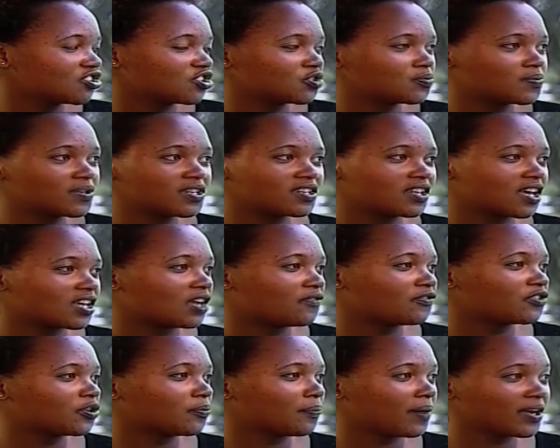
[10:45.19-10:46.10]
She's been in Kenya
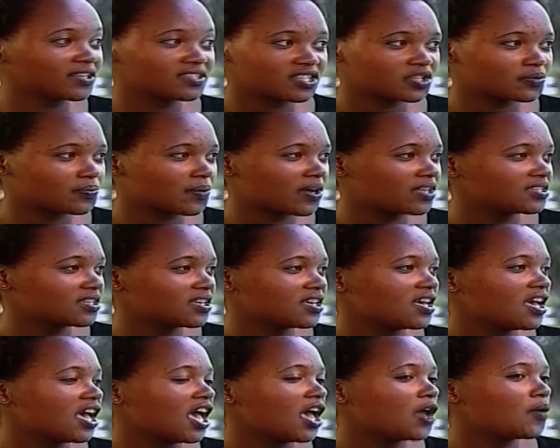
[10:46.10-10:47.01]
for the past 6 months,
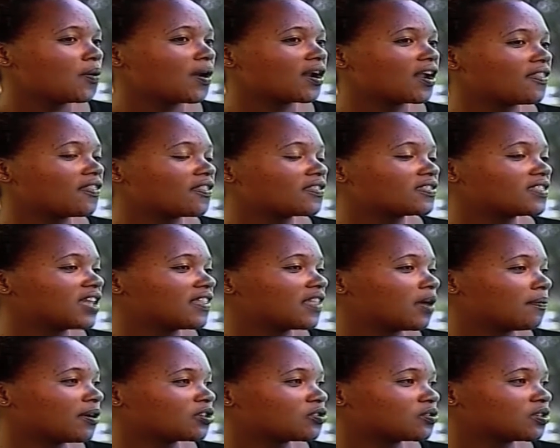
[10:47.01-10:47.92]
and the
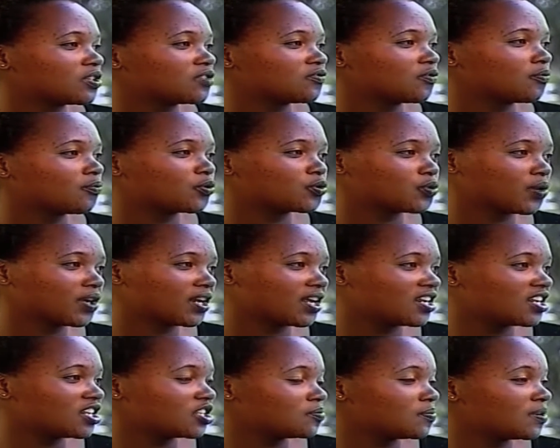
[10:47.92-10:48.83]
other person is from Botswana,
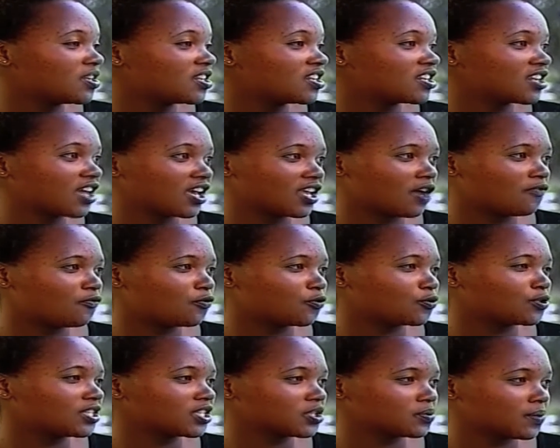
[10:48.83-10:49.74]
and he's been in Kenya for
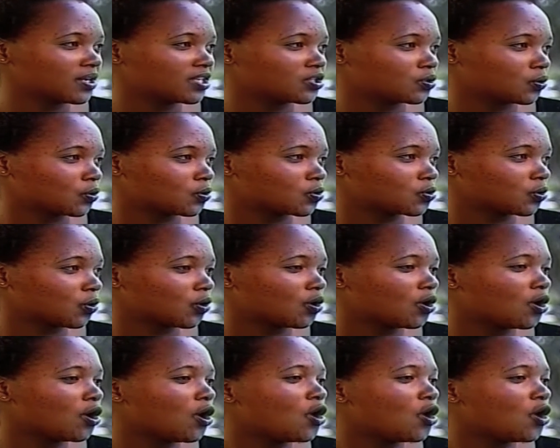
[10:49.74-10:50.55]
6 months also.